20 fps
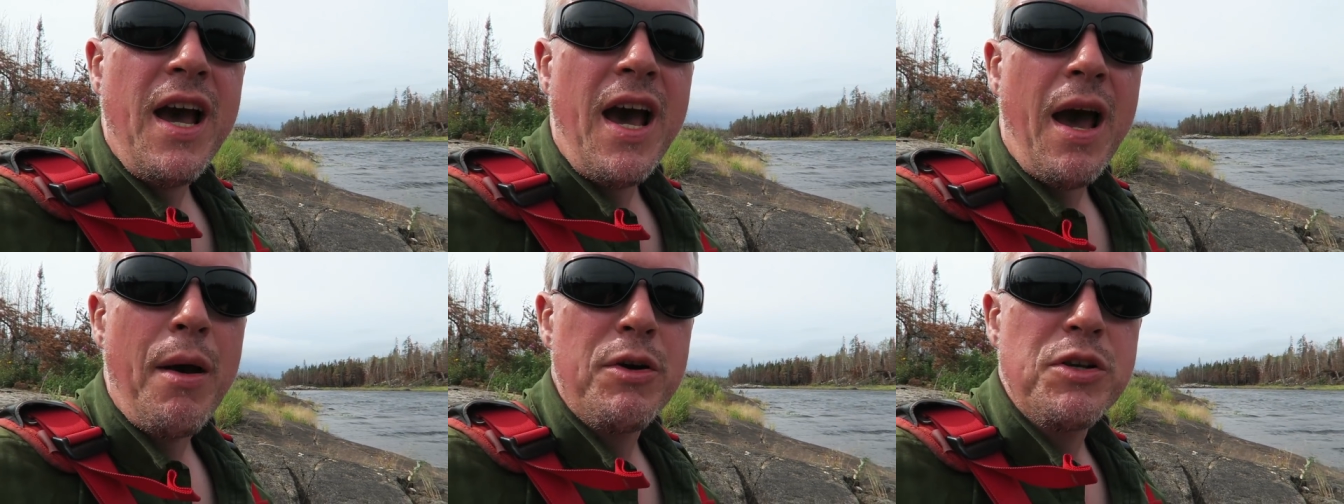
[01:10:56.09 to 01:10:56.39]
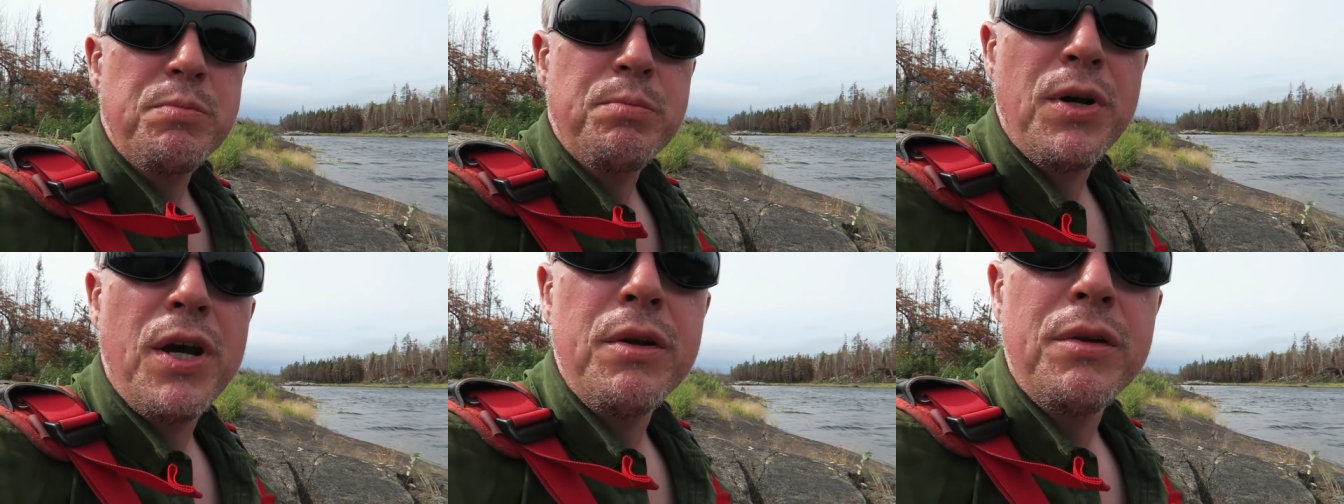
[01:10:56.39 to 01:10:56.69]
I
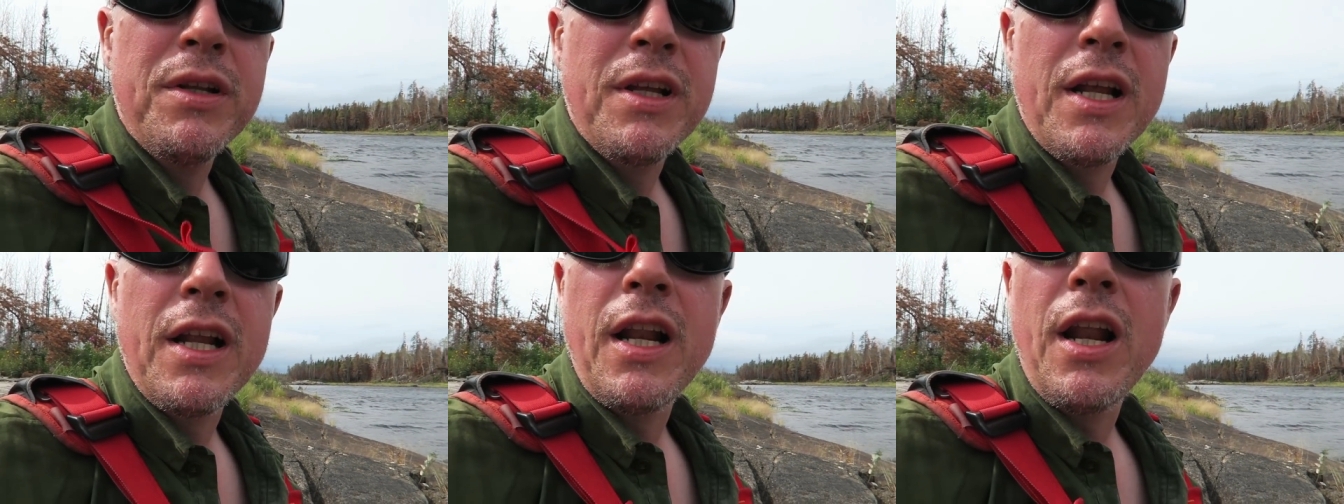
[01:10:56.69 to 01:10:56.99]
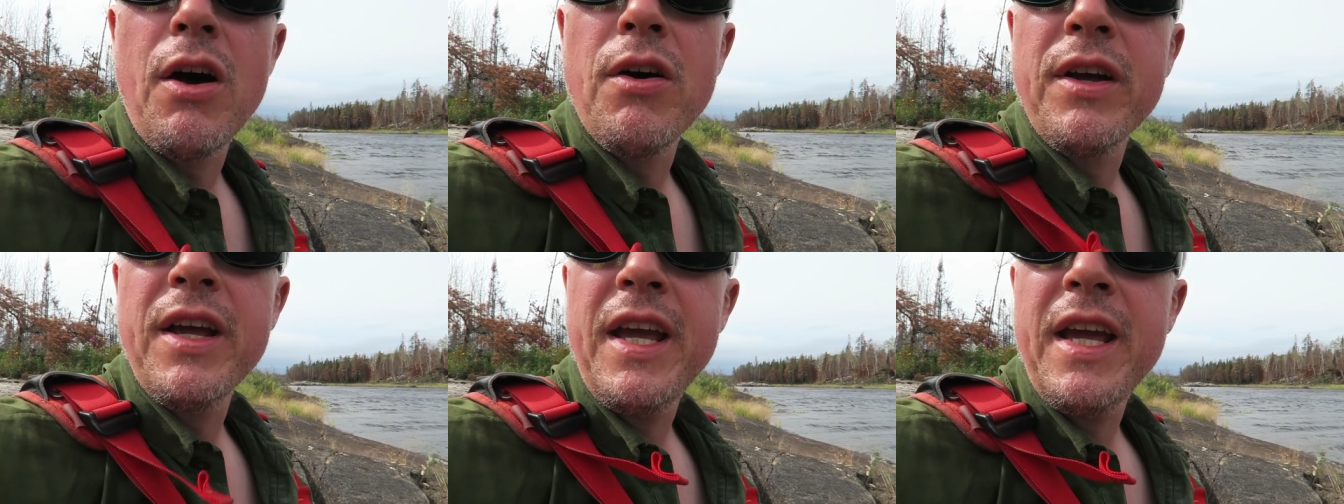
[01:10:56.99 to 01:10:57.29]
was pootling
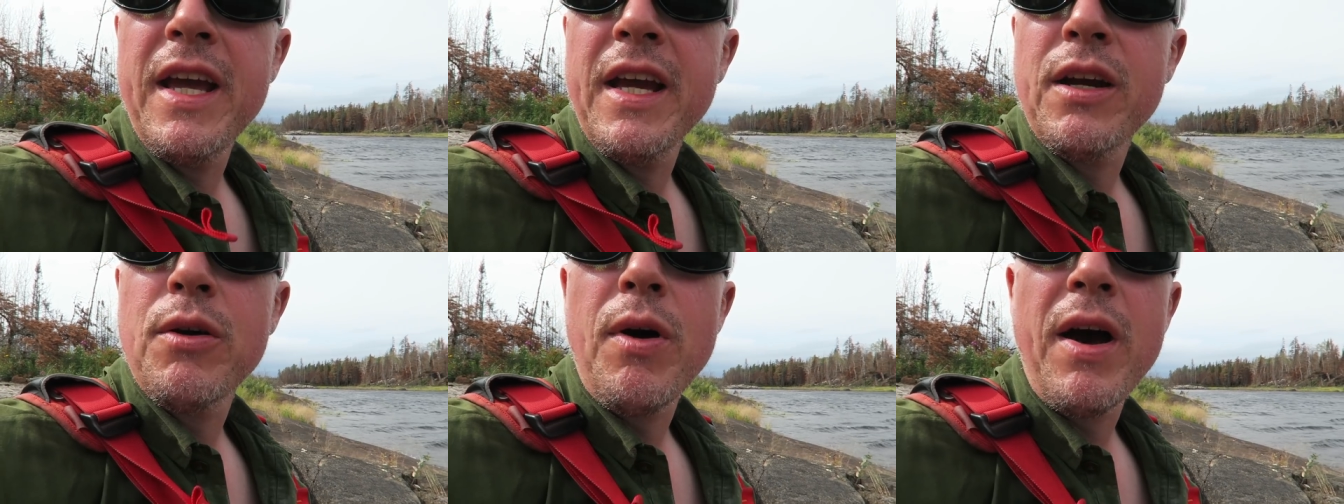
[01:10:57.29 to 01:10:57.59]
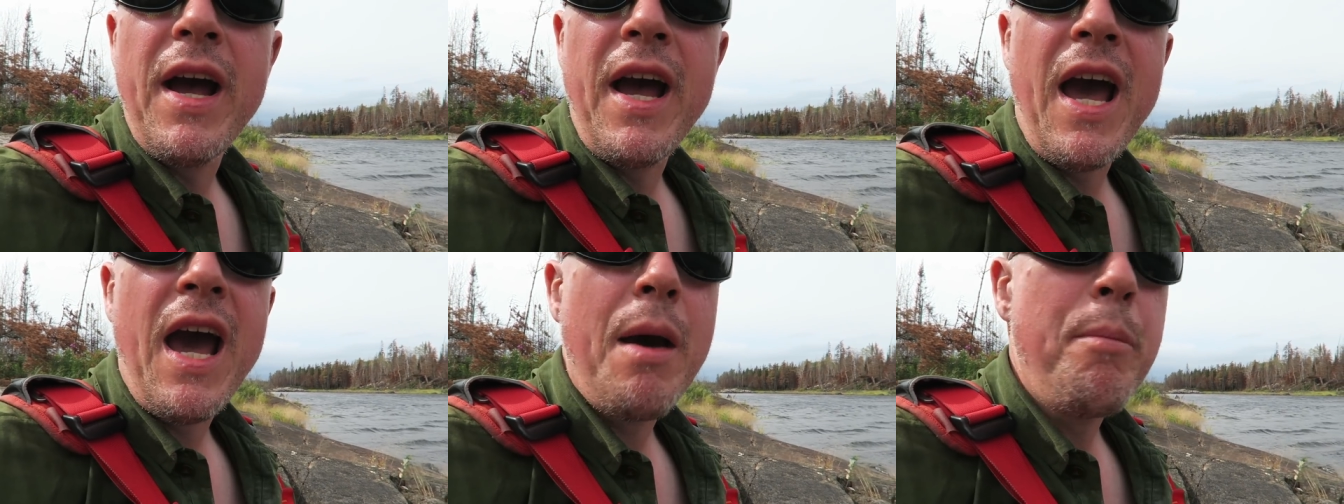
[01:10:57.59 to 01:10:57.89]
along here
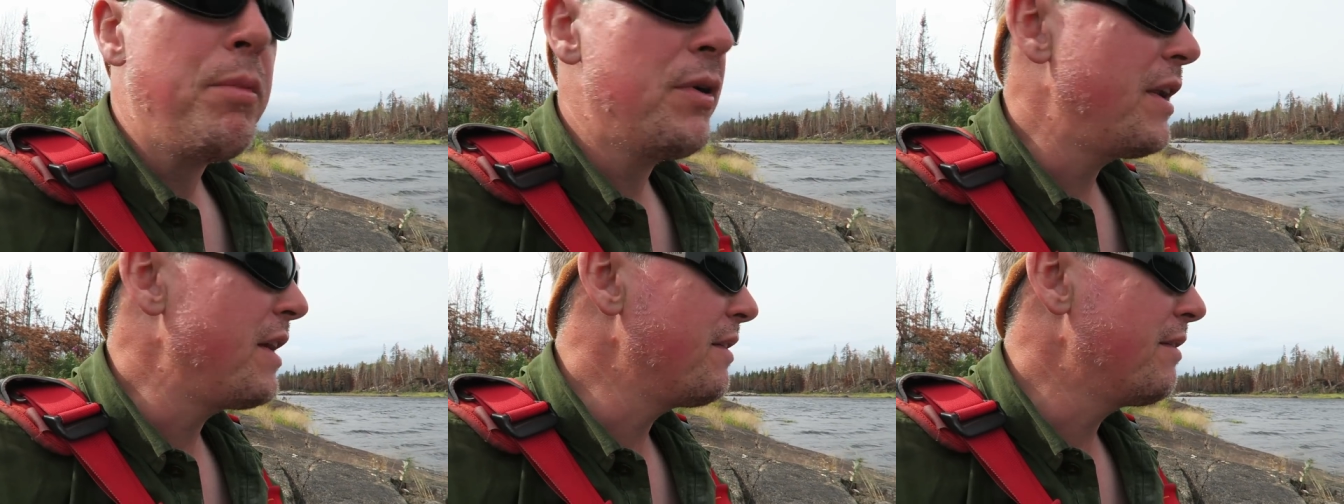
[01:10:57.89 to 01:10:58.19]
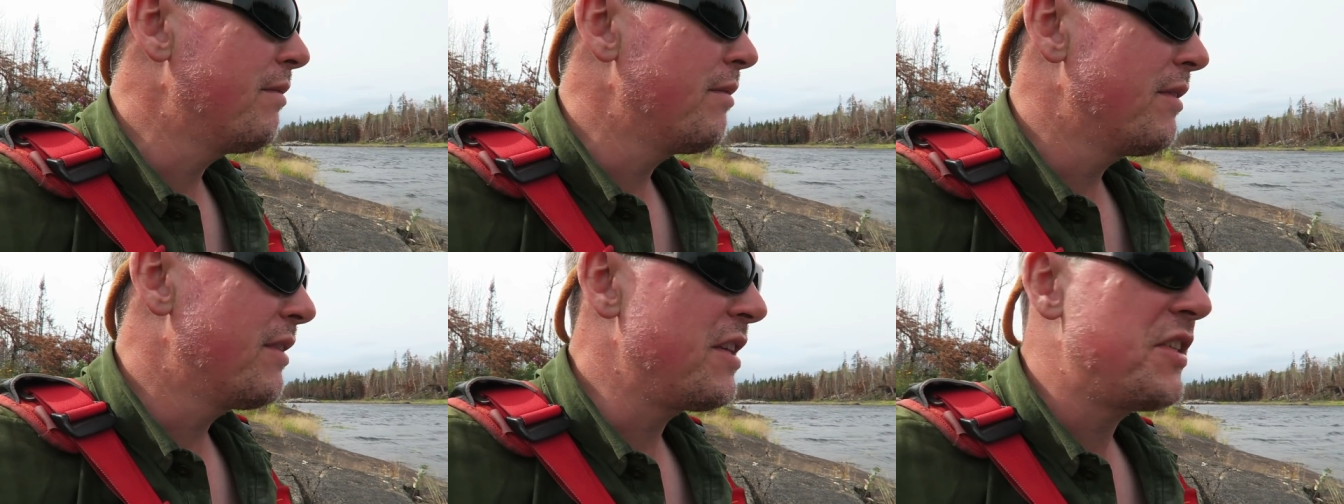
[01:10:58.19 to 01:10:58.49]
quite
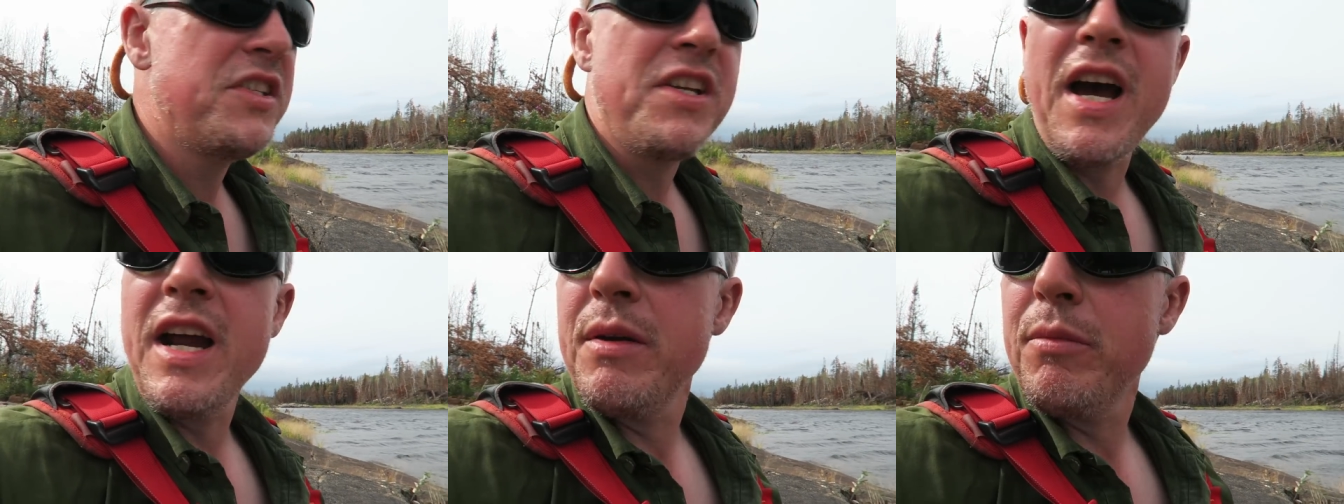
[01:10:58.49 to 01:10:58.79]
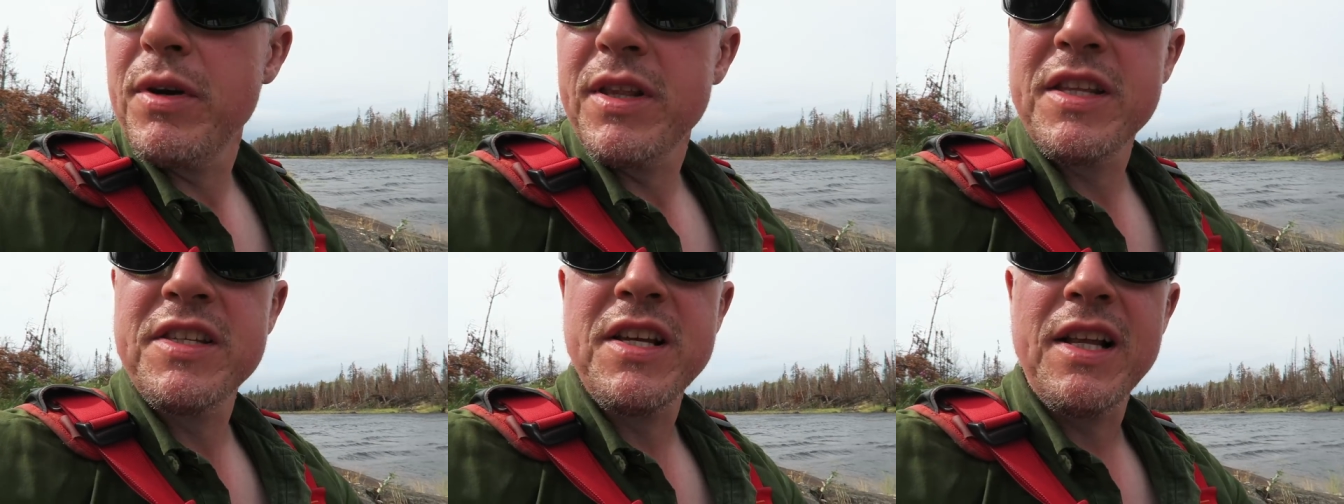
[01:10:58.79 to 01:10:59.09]
happily,
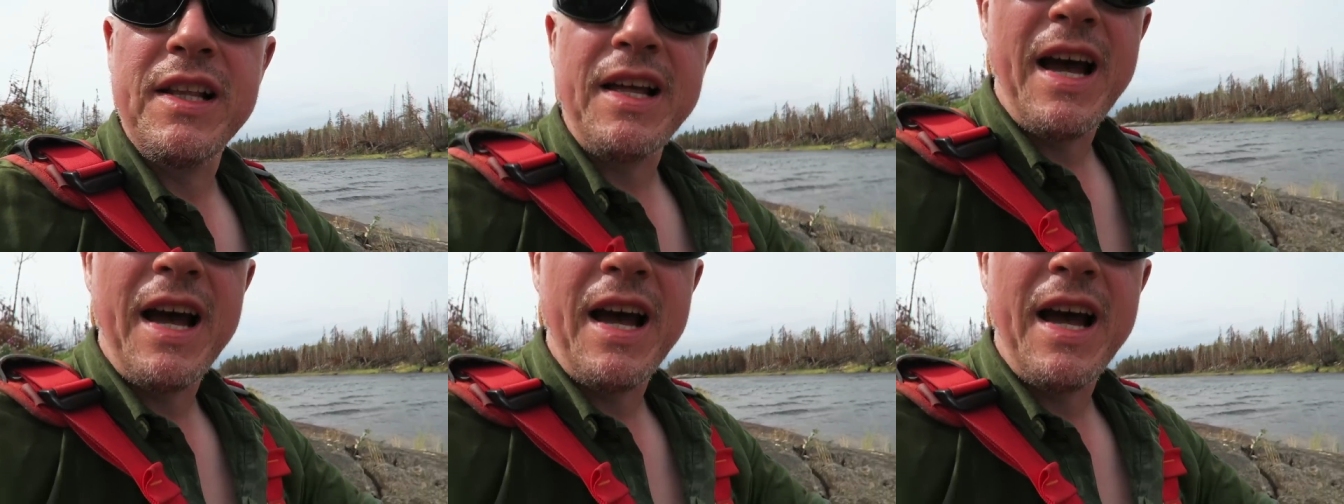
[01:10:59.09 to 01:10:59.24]
deciding whether to